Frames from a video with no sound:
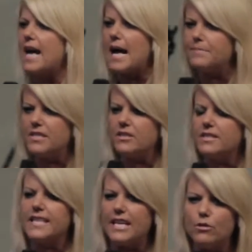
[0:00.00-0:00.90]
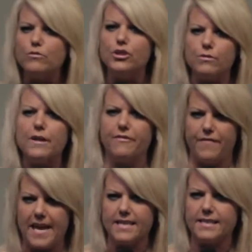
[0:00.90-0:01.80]
the obstacles that you do
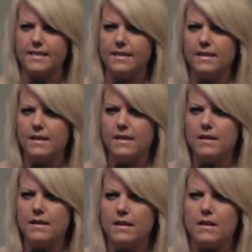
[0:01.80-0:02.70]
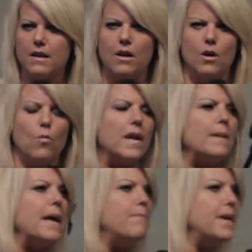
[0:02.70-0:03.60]
face. One
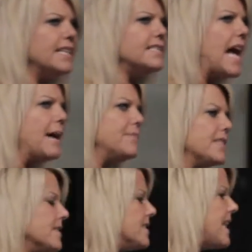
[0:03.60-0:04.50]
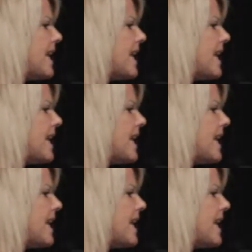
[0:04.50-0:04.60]
of my biggest obstacles